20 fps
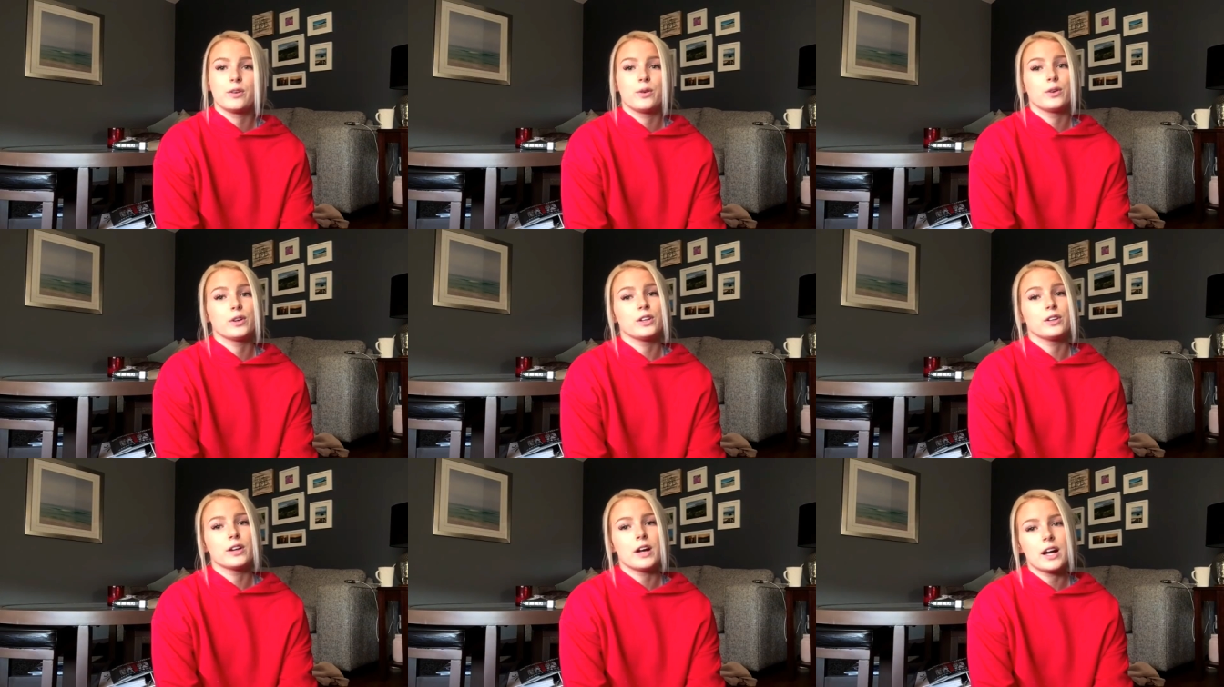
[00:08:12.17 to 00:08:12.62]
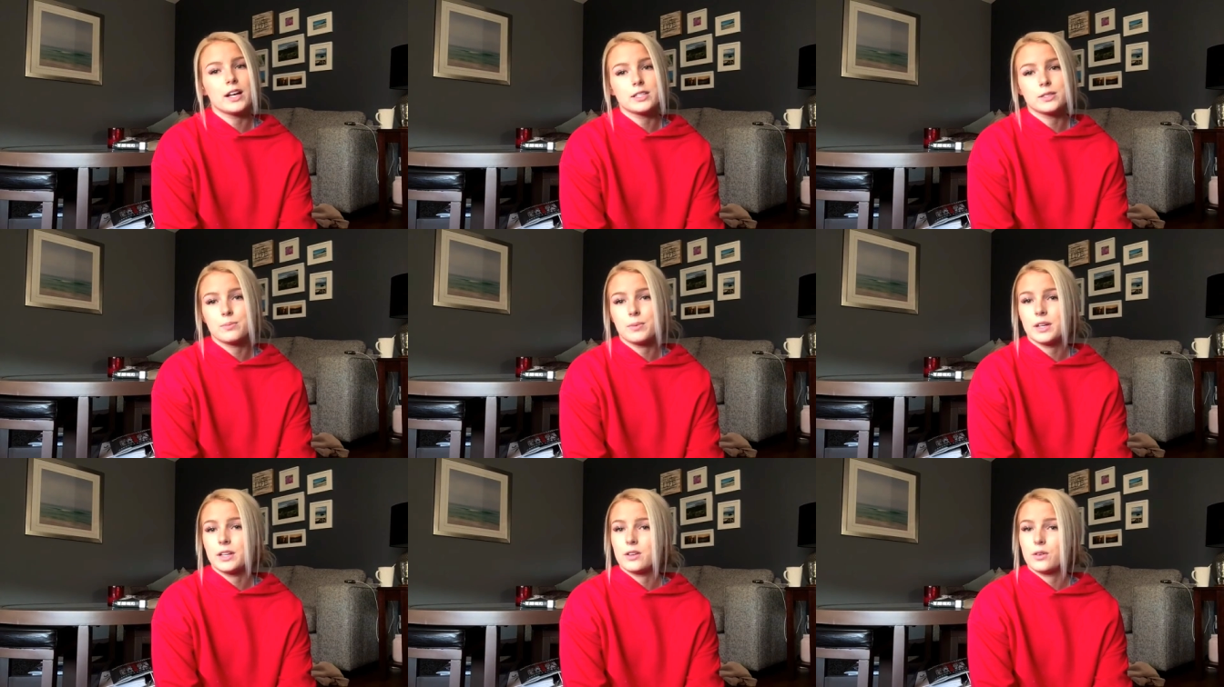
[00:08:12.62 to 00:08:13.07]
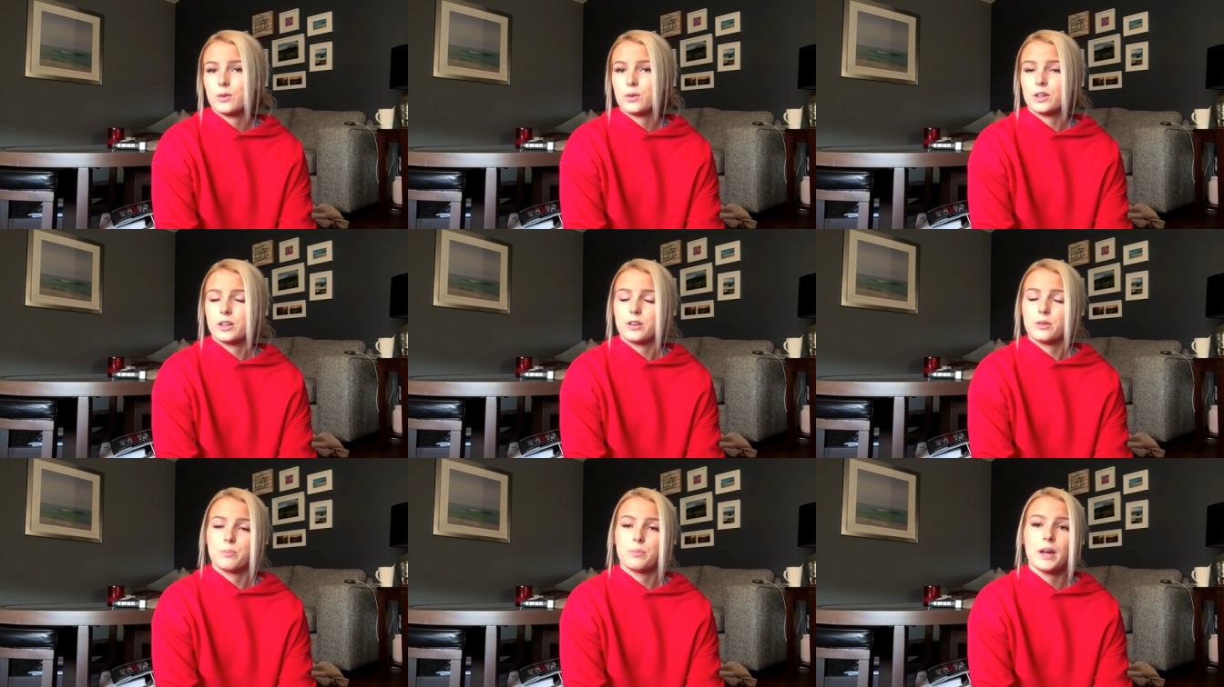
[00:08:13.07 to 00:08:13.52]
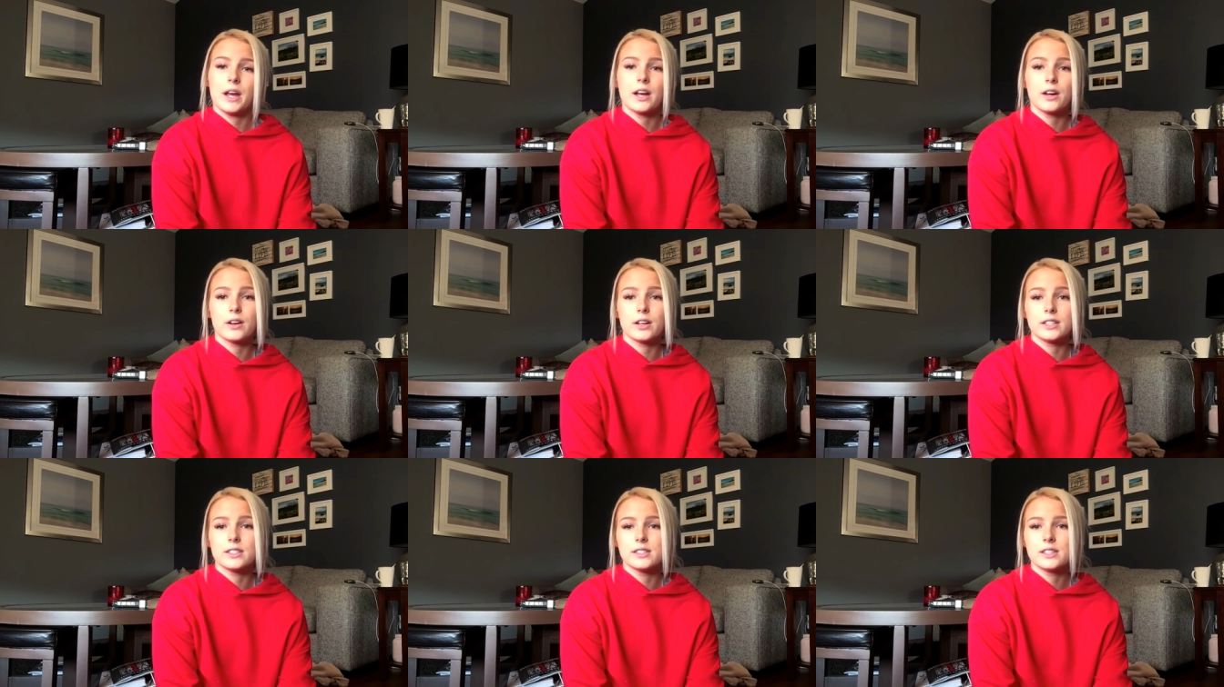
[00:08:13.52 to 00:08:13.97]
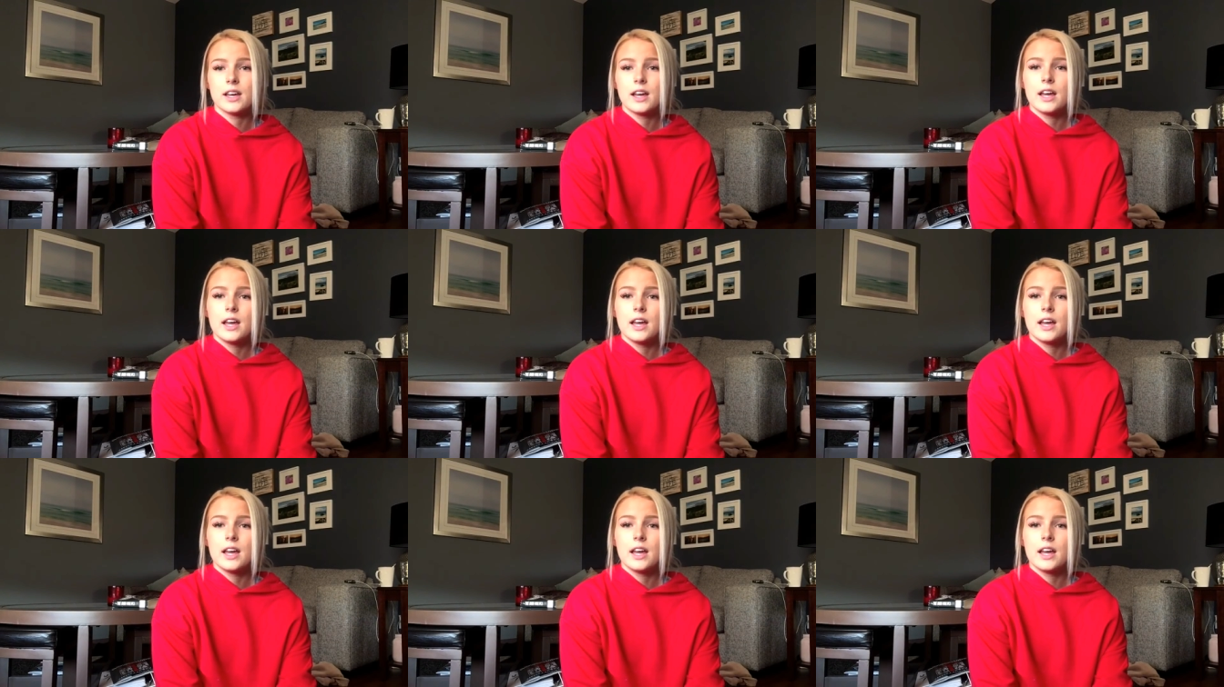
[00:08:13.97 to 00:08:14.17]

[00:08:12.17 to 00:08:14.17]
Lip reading: or your husband or your parents.